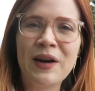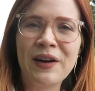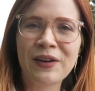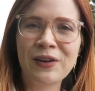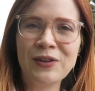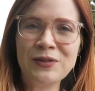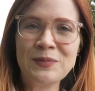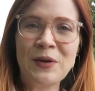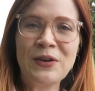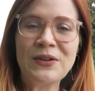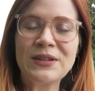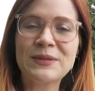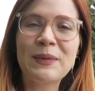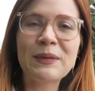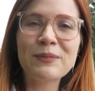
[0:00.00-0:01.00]
park
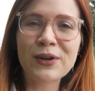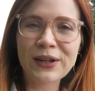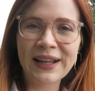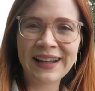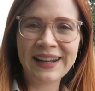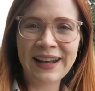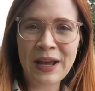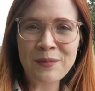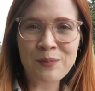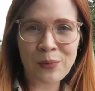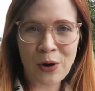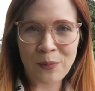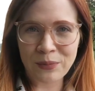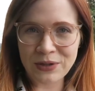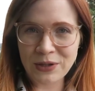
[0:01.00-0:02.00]
almost, but more like an
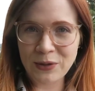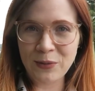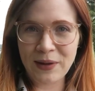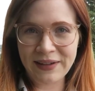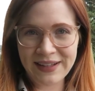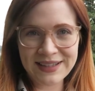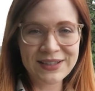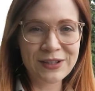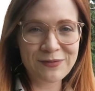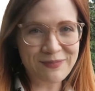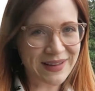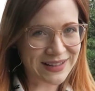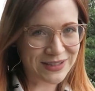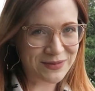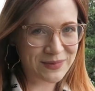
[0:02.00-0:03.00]
impromptu one. It's not
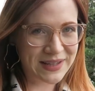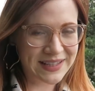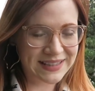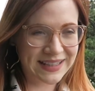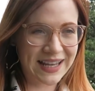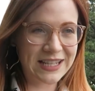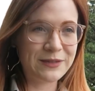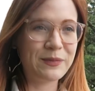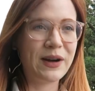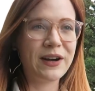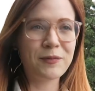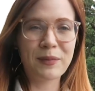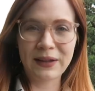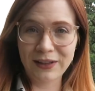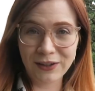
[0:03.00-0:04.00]
meant to be a skate
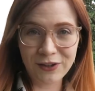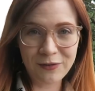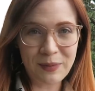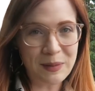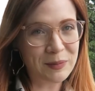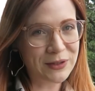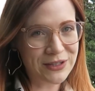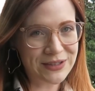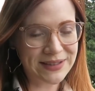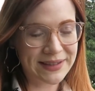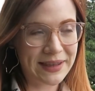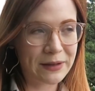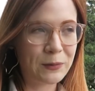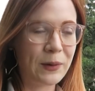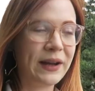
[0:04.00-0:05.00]
park, but a lot of people use
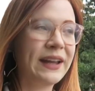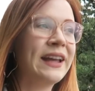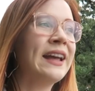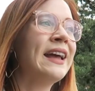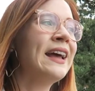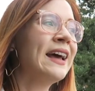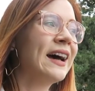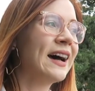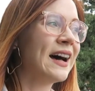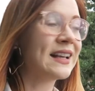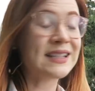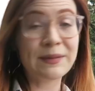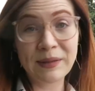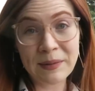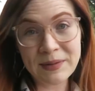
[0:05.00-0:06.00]
it that way.
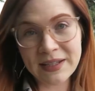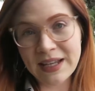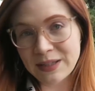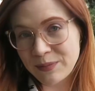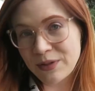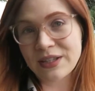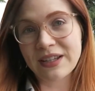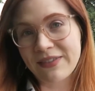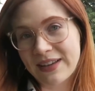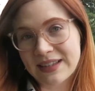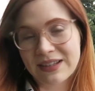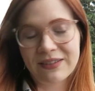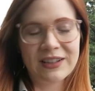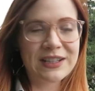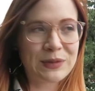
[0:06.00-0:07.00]
Sometimes it has music
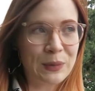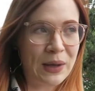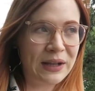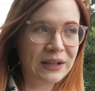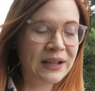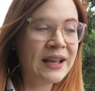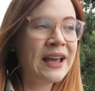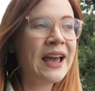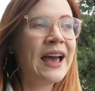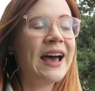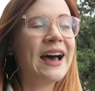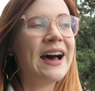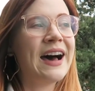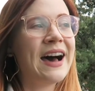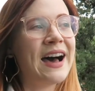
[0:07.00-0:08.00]
festival as well,
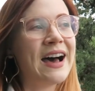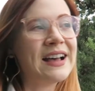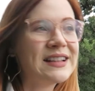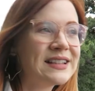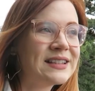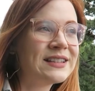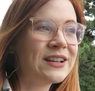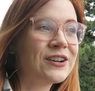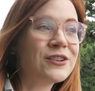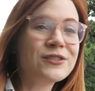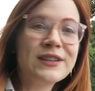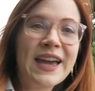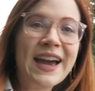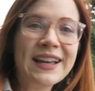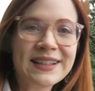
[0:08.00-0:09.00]
so
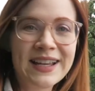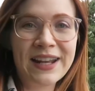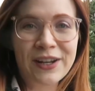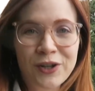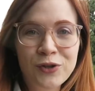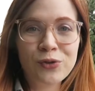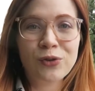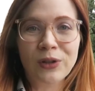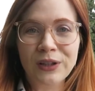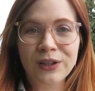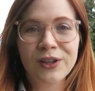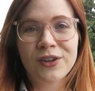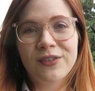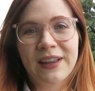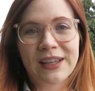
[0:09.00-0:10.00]
yeah, it's kind of cool. A
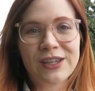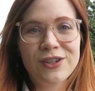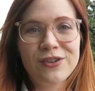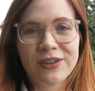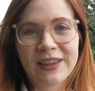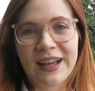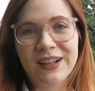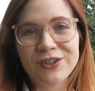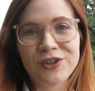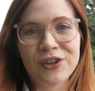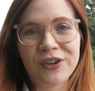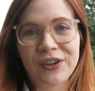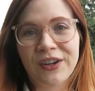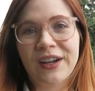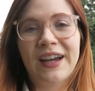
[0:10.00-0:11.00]
lot of like youth
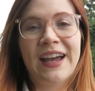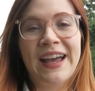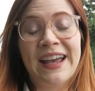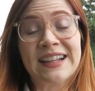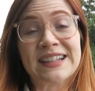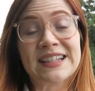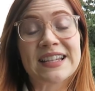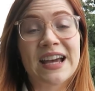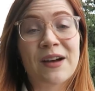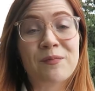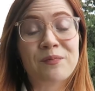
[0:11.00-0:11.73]
culture, and